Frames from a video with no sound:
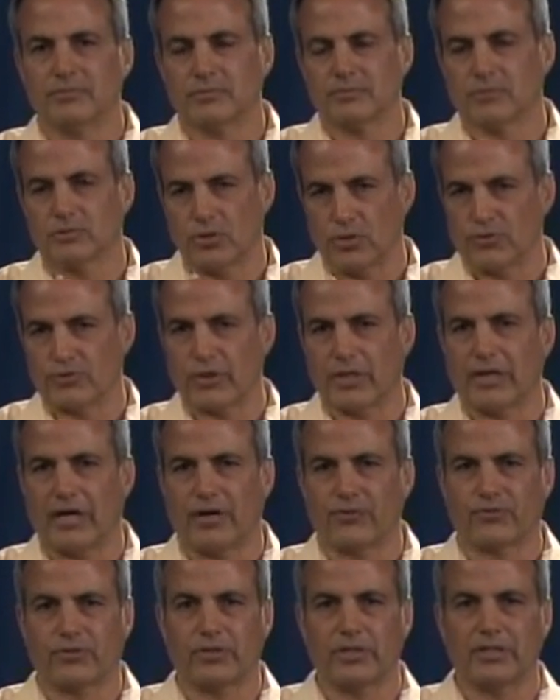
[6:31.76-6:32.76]

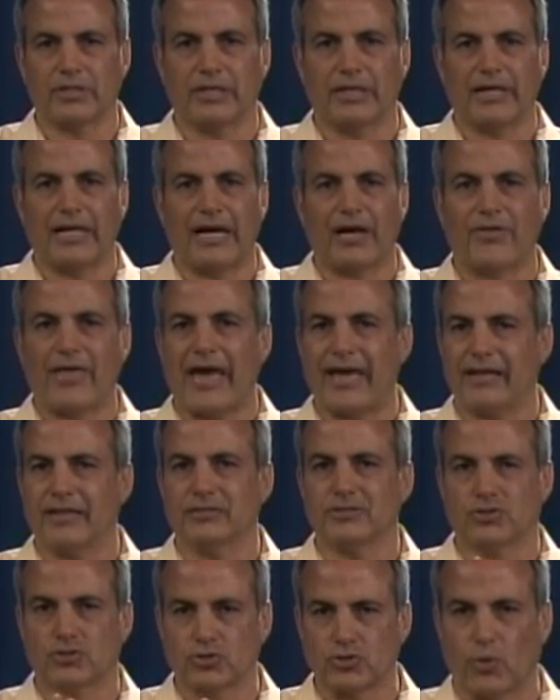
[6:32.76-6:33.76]
recovery and how that
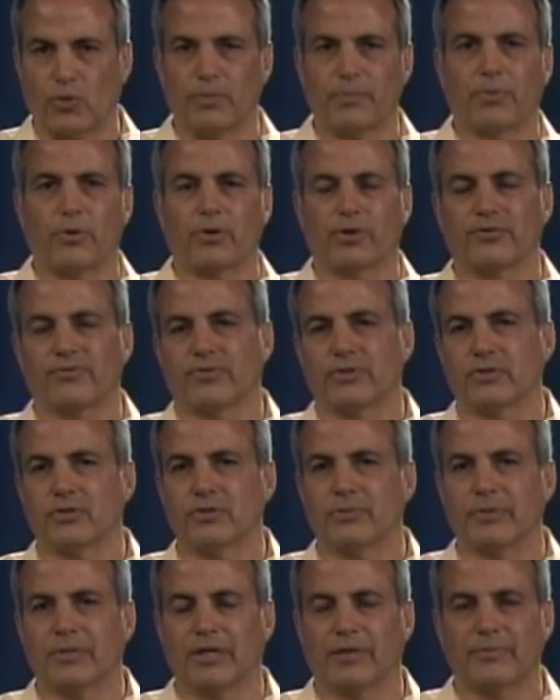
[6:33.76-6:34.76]
is so important for you
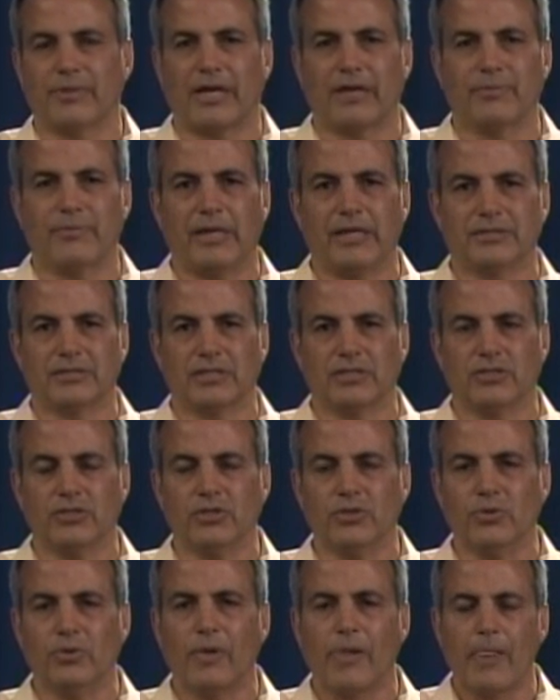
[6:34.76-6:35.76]
to become that amazing
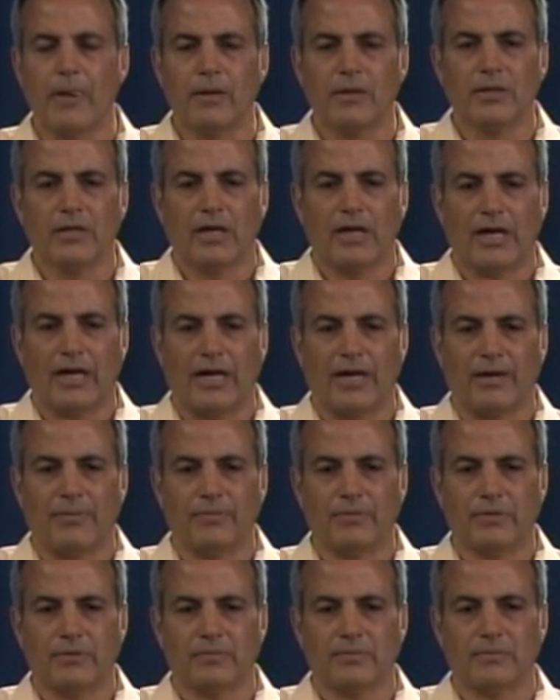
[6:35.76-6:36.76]
you.
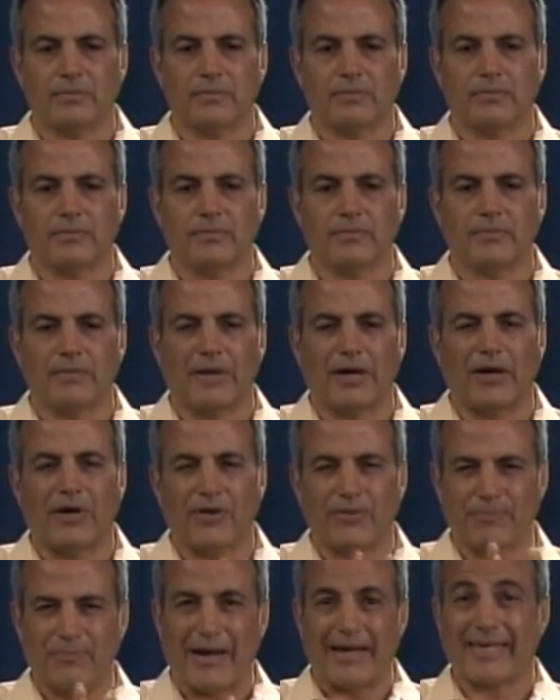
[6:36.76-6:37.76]

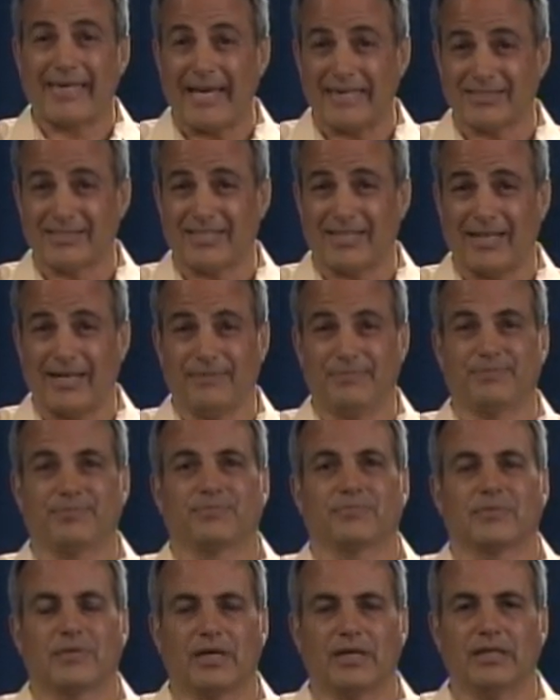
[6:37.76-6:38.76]
My guest today
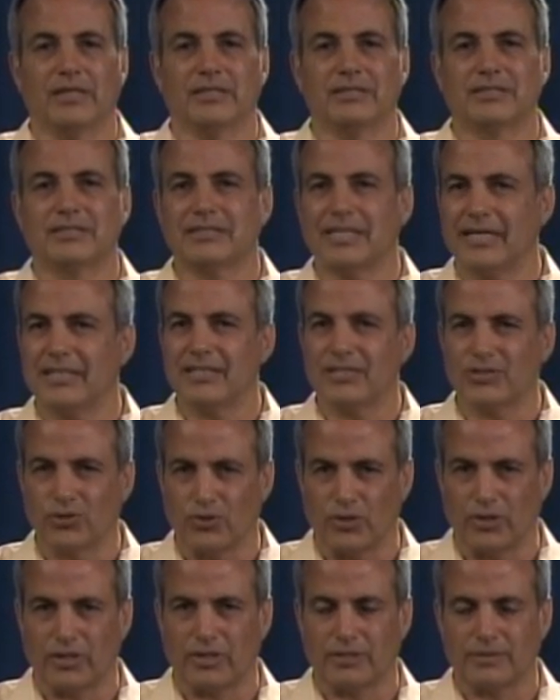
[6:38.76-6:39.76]
is Sandi
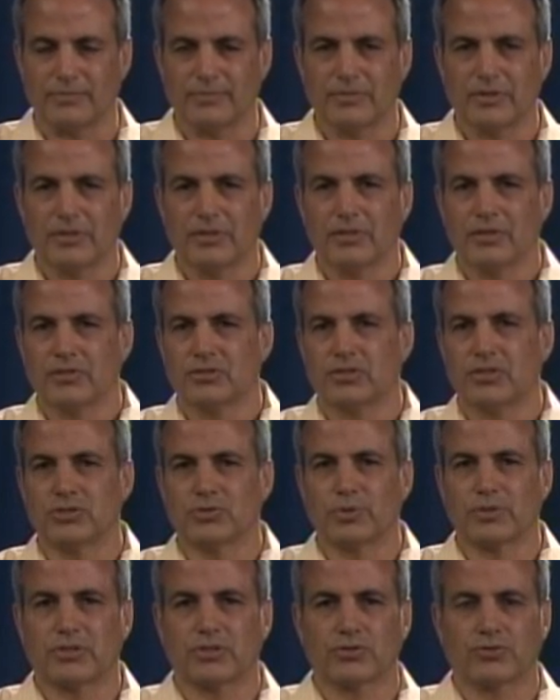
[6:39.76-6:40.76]
Coyle.
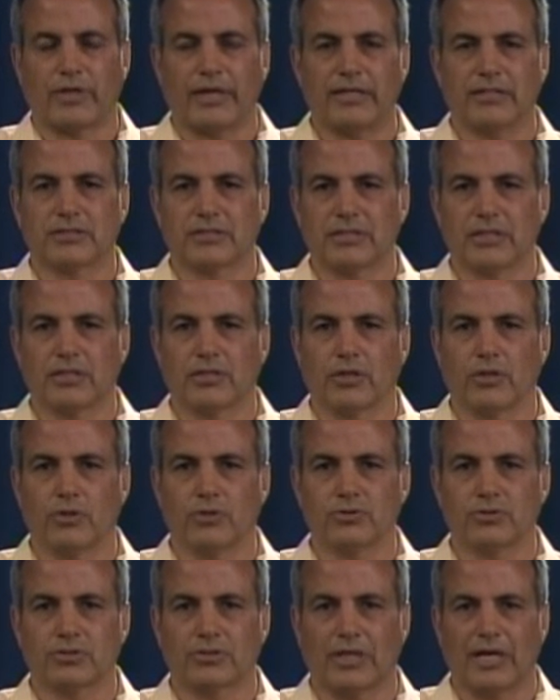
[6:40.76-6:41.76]
She's with the Greater
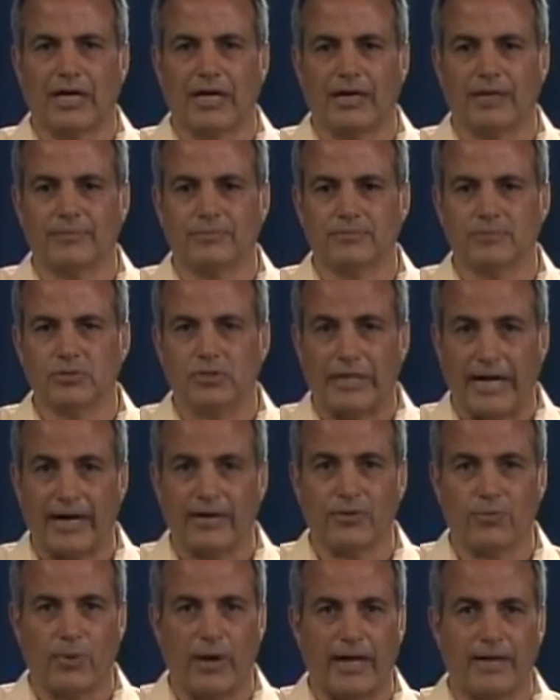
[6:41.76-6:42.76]
Seacoast
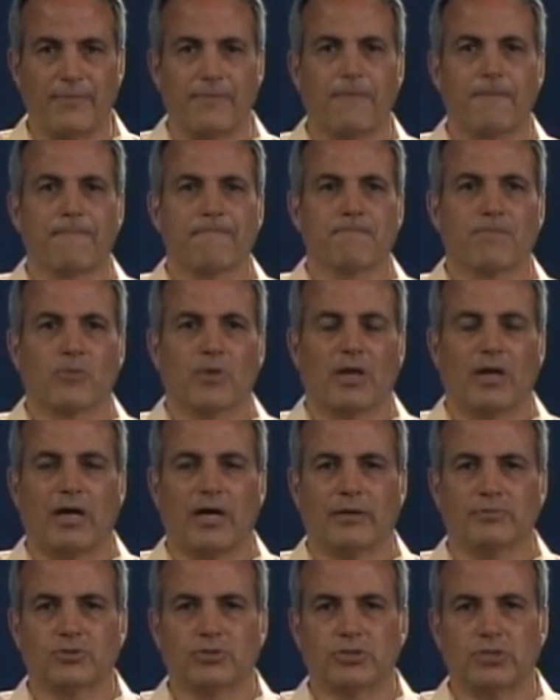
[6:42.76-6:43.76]
United Way.
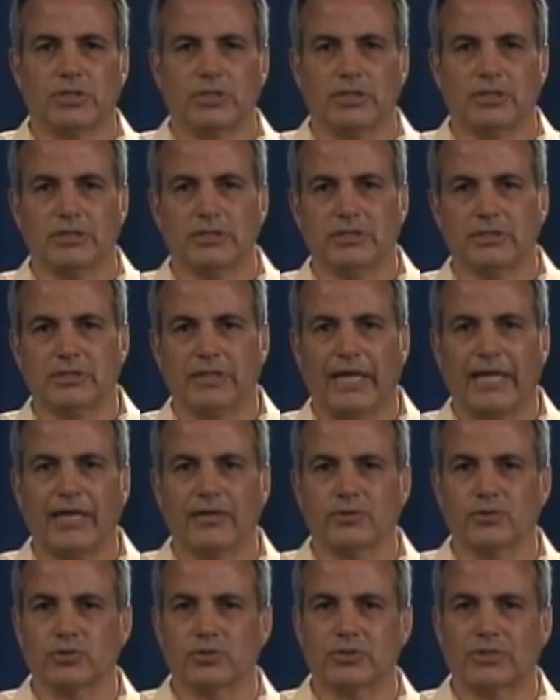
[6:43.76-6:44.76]
She
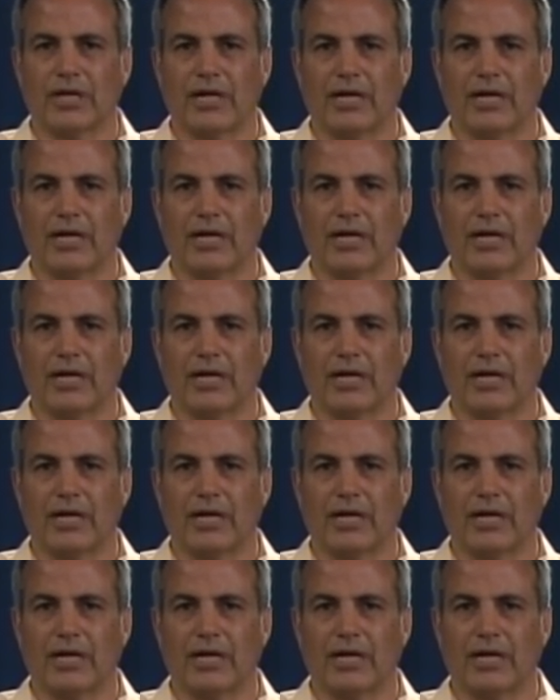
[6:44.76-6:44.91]
handles